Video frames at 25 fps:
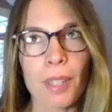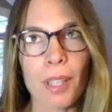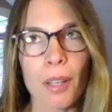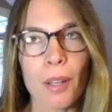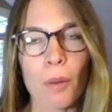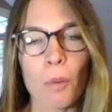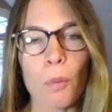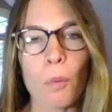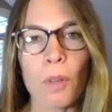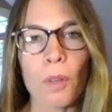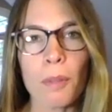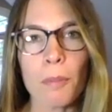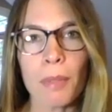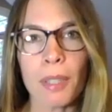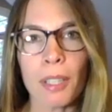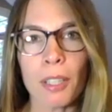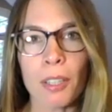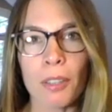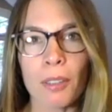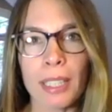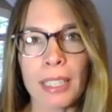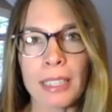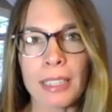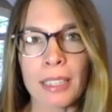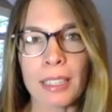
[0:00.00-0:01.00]
One big
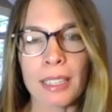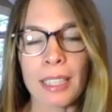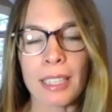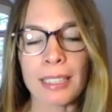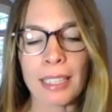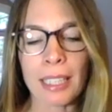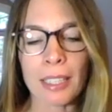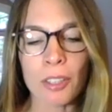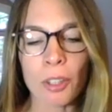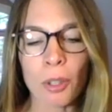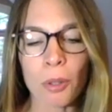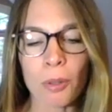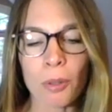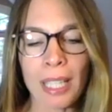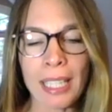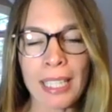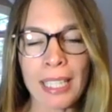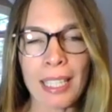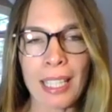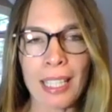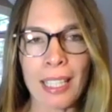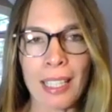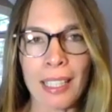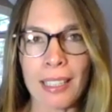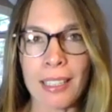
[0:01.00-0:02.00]
reason is I don't like
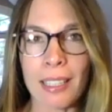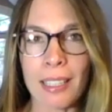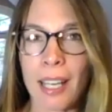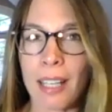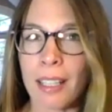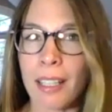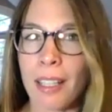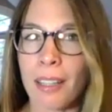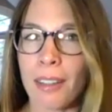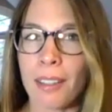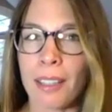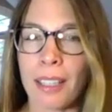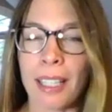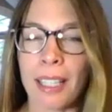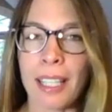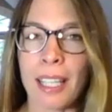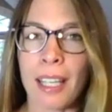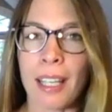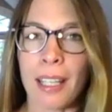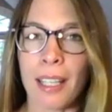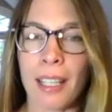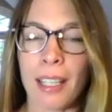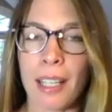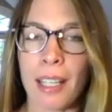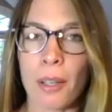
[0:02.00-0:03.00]
getting into anything I
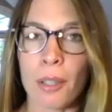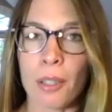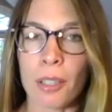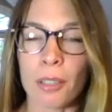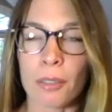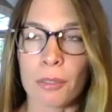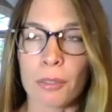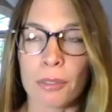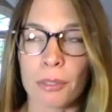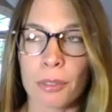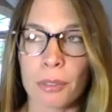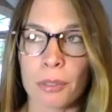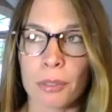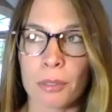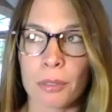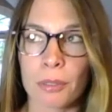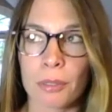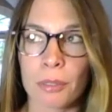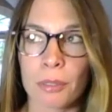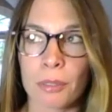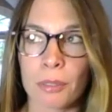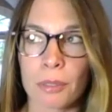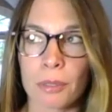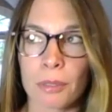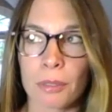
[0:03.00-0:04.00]
can't get out of.
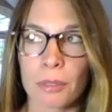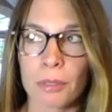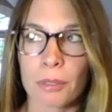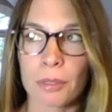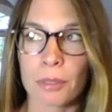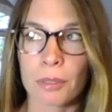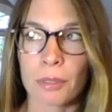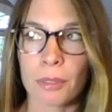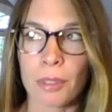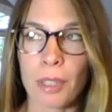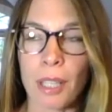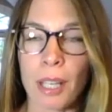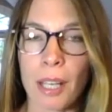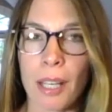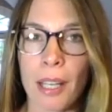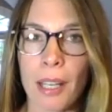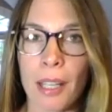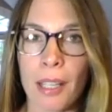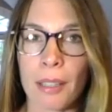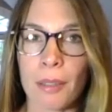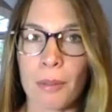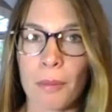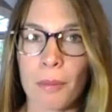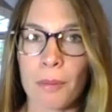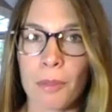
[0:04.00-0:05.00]

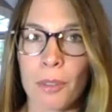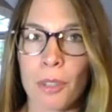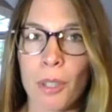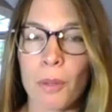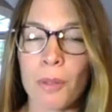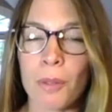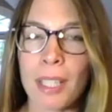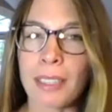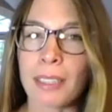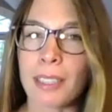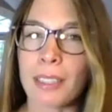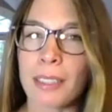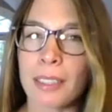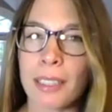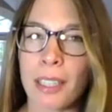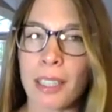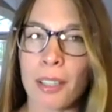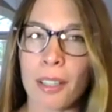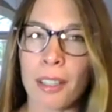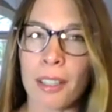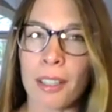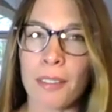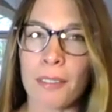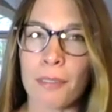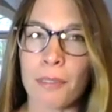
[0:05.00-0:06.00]
I don't
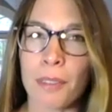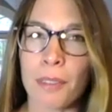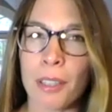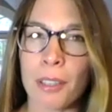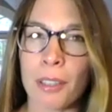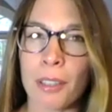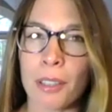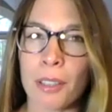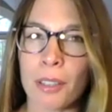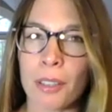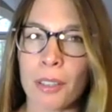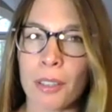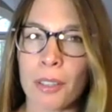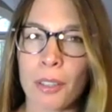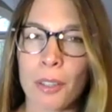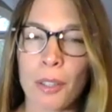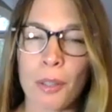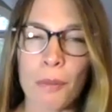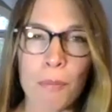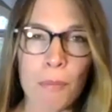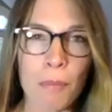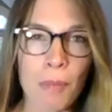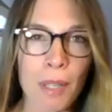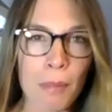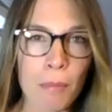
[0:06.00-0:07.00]
necessarily fear
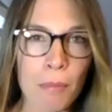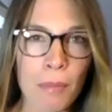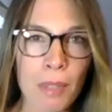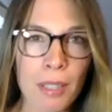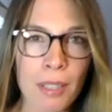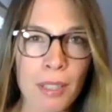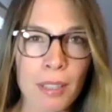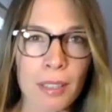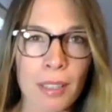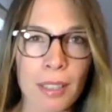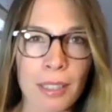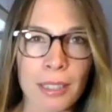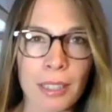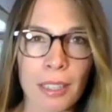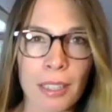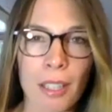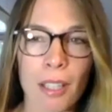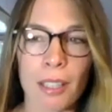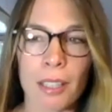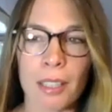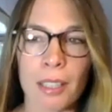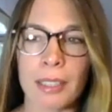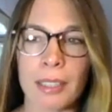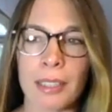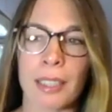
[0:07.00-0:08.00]
commitment as
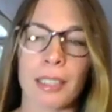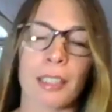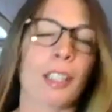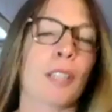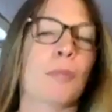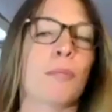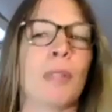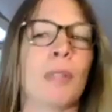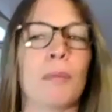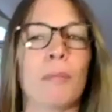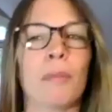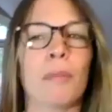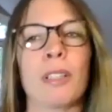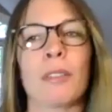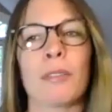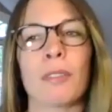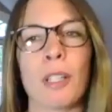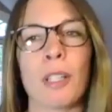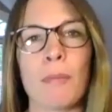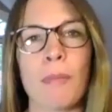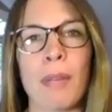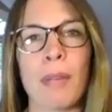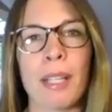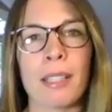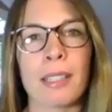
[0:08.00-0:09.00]
long as the commitment
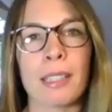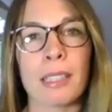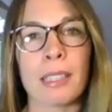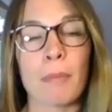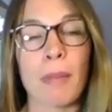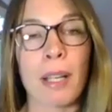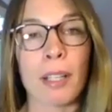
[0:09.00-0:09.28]
remains my